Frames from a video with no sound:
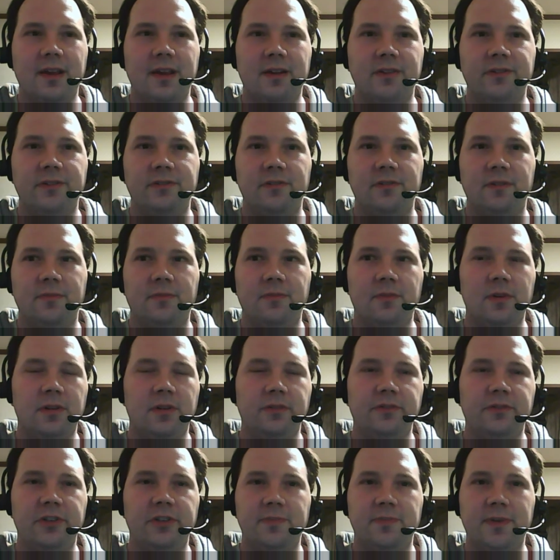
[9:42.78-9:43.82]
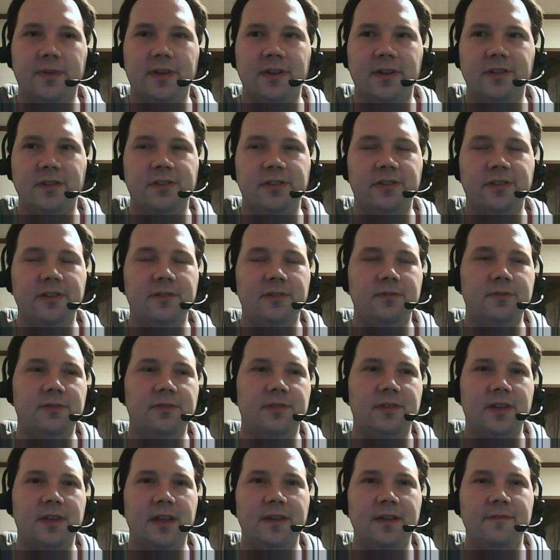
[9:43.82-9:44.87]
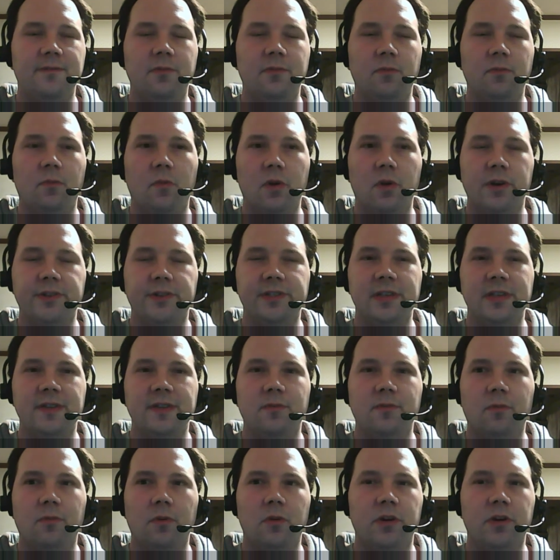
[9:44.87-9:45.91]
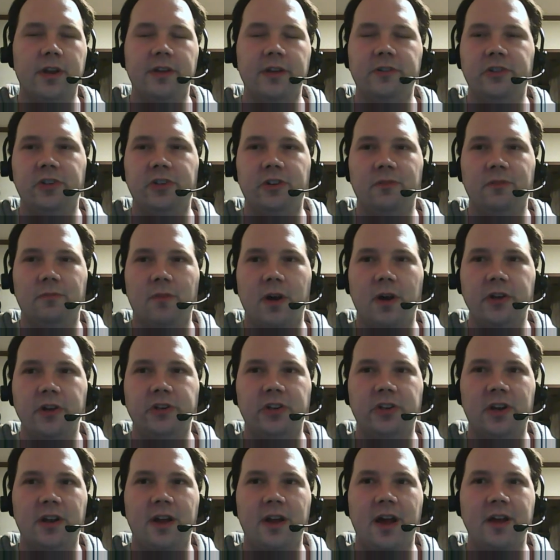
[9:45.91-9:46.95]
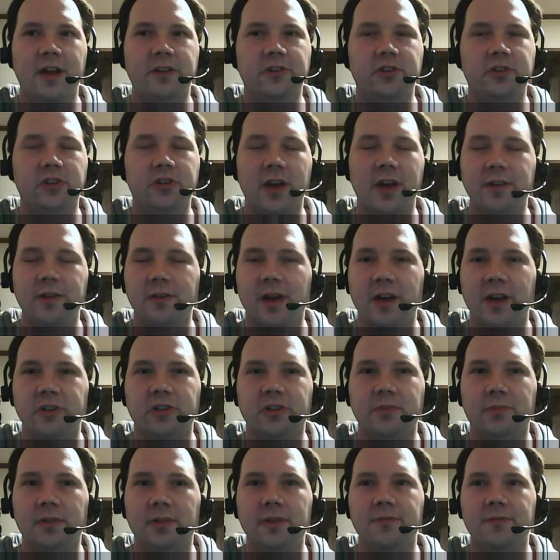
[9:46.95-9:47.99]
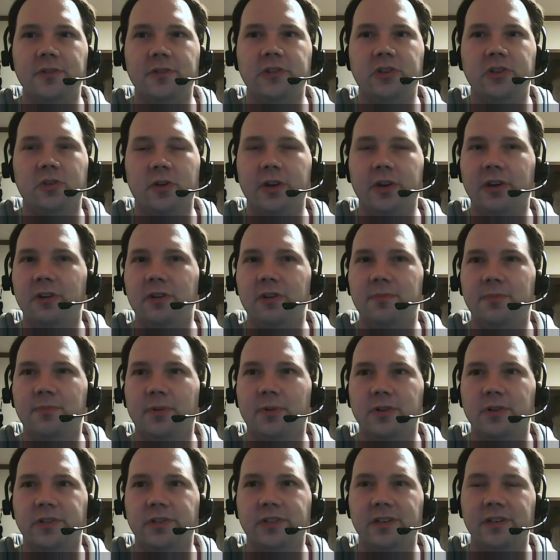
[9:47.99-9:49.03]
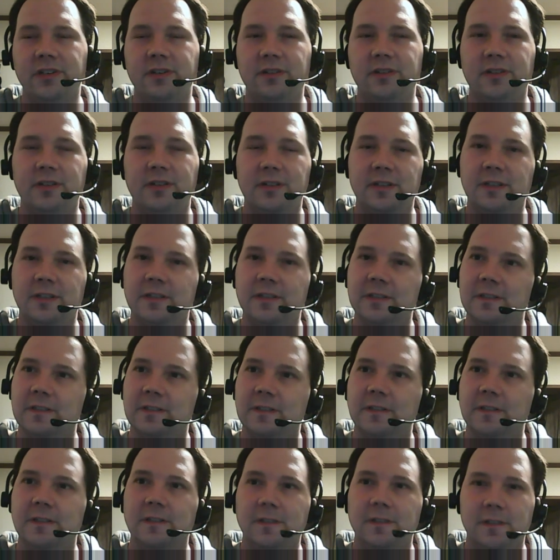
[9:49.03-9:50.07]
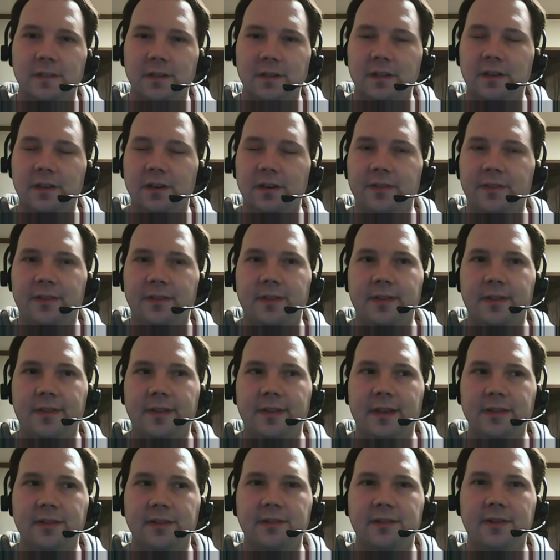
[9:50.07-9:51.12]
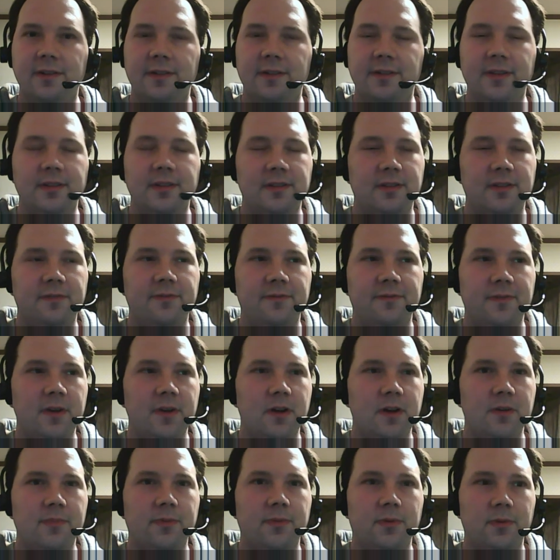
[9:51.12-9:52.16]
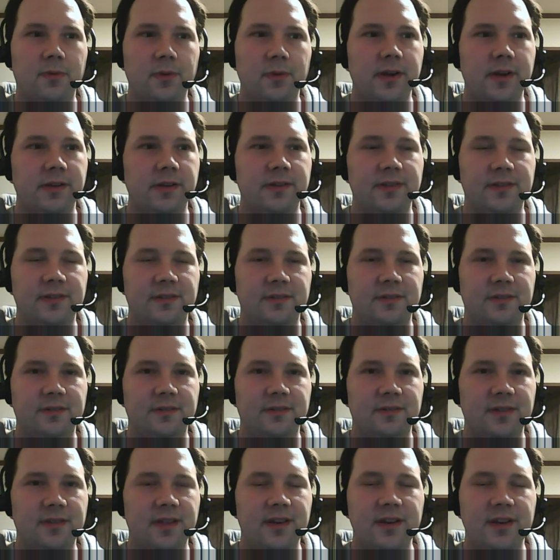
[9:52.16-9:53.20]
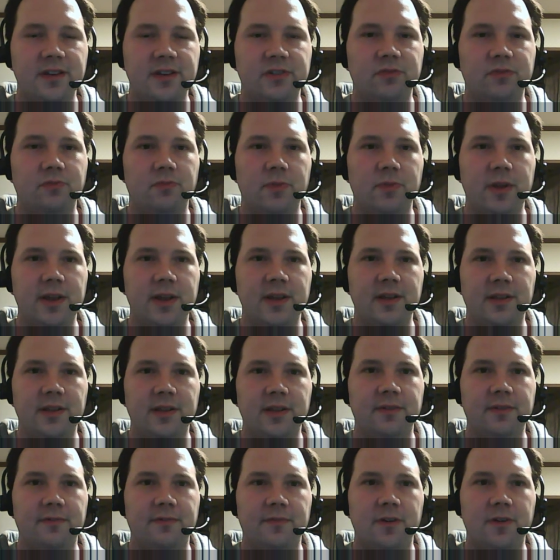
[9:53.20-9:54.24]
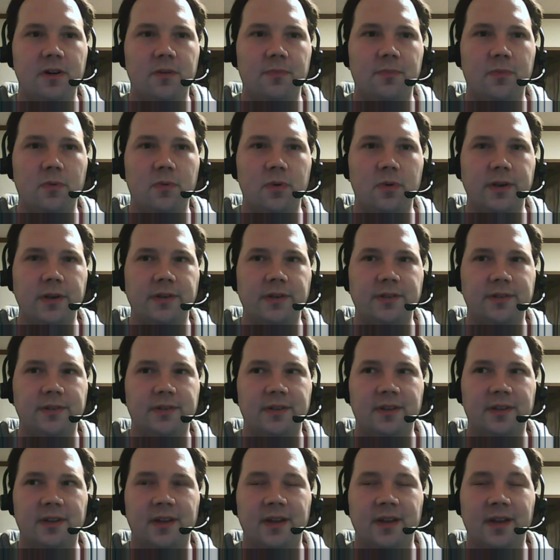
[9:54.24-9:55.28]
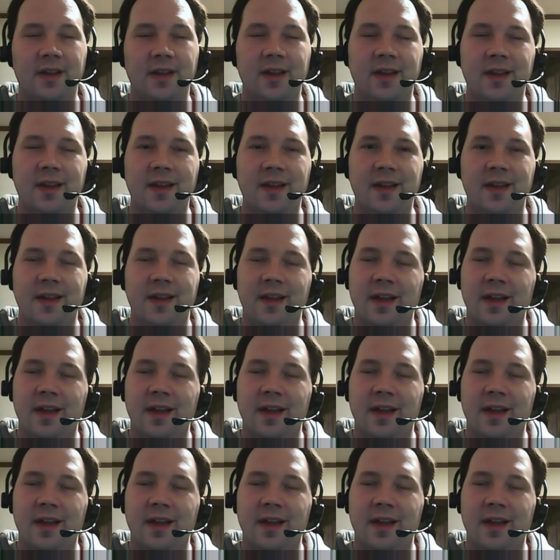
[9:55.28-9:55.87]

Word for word: and Terry kind of goes to him, well, just because you save the want to save the world, should why should I, I should I, I should believe that you're a good person? You know th- that's a that's a fair point. That is really a fair point.